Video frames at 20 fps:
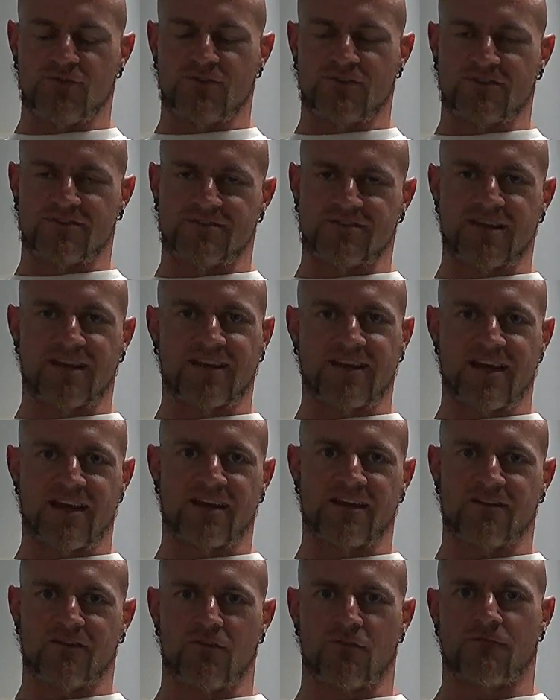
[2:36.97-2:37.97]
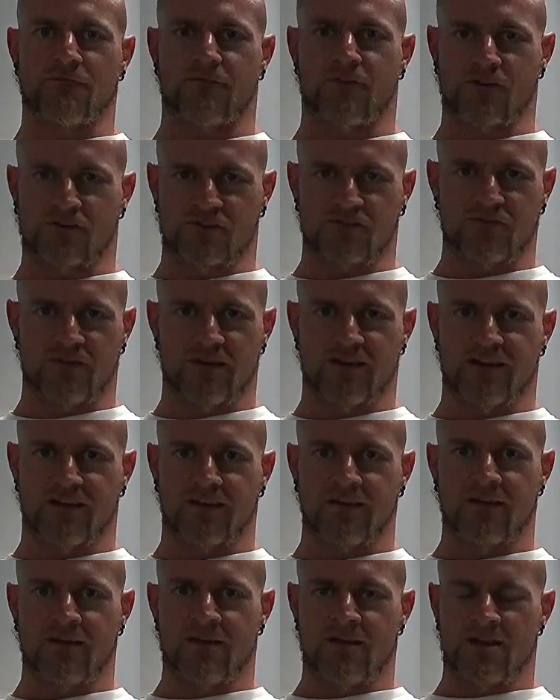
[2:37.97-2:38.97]
because it can get a little
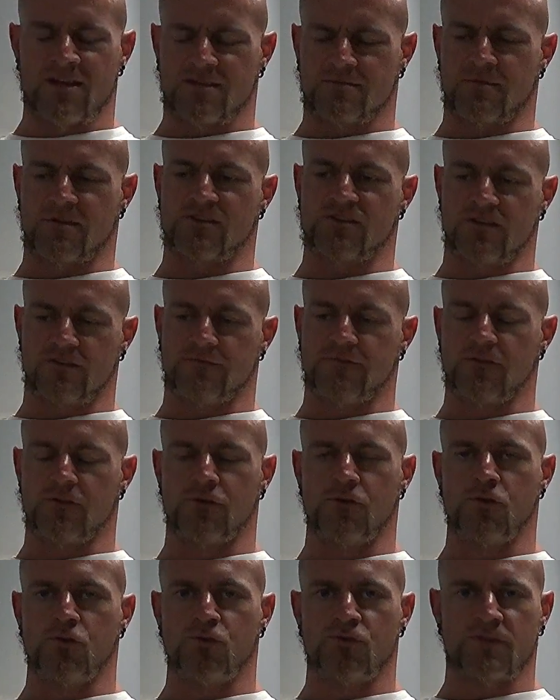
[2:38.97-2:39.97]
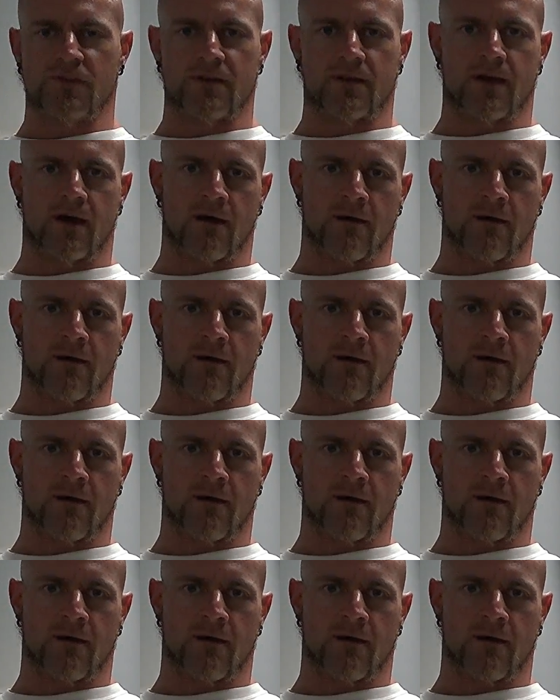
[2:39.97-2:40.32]
frustrating, especially if you're using